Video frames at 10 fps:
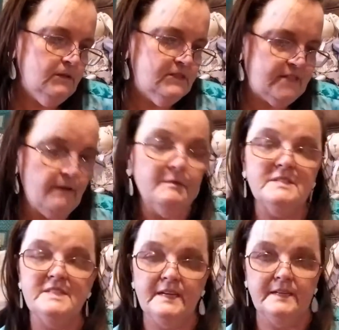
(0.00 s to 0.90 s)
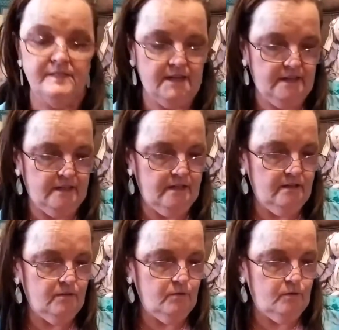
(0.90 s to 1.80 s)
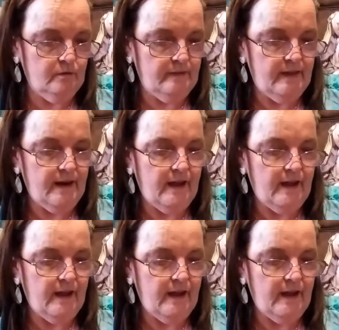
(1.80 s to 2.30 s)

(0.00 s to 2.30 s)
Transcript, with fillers: 17 in it. And that